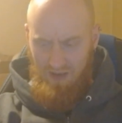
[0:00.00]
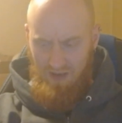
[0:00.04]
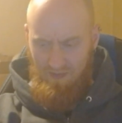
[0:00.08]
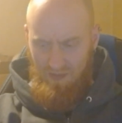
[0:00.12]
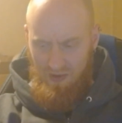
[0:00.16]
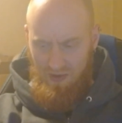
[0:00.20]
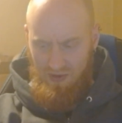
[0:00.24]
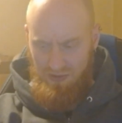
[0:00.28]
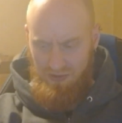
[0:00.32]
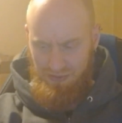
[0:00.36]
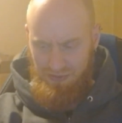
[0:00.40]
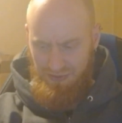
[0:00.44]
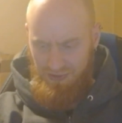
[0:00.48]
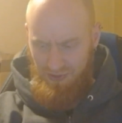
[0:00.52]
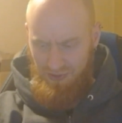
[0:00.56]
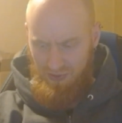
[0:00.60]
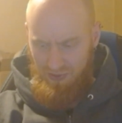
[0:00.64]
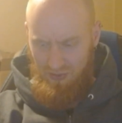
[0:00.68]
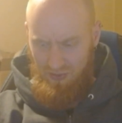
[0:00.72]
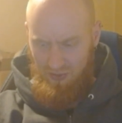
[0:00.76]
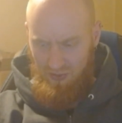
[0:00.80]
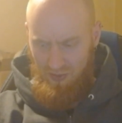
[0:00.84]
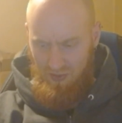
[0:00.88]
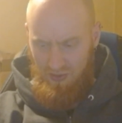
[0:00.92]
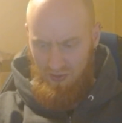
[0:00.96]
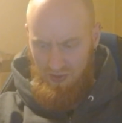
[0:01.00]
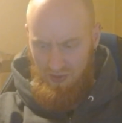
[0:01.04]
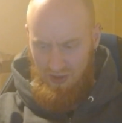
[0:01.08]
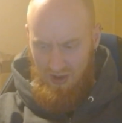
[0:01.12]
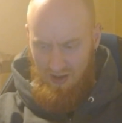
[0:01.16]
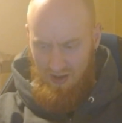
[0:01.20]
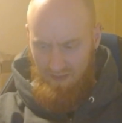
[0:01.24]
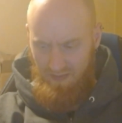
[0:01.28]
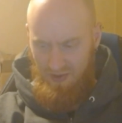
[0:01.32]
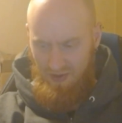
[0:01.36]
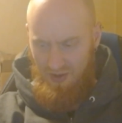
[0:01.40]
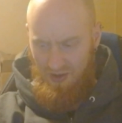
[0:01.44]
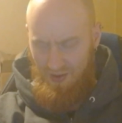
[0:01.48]
Also,
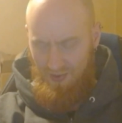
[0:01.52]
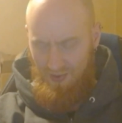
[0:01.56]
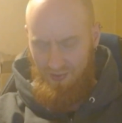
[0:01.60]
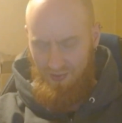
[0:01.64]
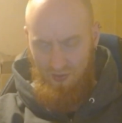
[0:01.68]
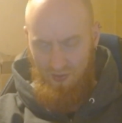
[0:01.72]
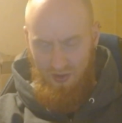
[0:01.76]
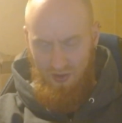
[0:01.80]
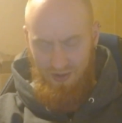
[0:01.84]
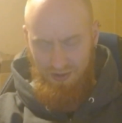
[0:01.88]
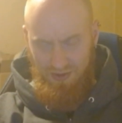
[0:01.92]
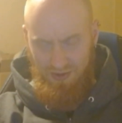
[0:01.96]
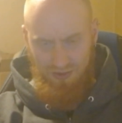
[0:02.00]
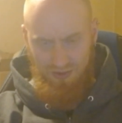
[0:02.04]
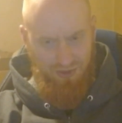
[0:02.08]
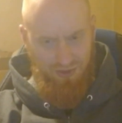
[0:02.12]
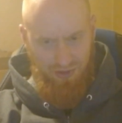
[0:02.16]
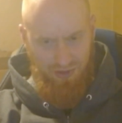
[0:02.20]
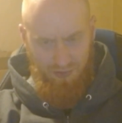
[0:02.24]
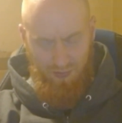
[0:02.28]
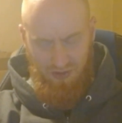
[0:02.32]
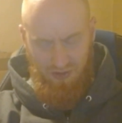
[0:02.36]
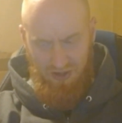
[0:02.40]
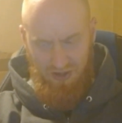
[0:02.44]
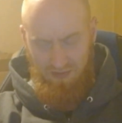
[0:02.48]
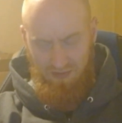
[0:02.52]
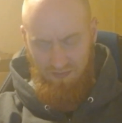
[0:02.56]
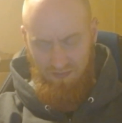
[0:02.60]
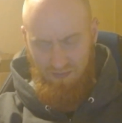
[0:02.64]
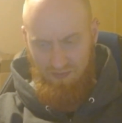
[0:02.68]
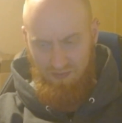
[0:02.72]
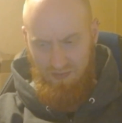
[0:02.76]
I'm not who I used to be.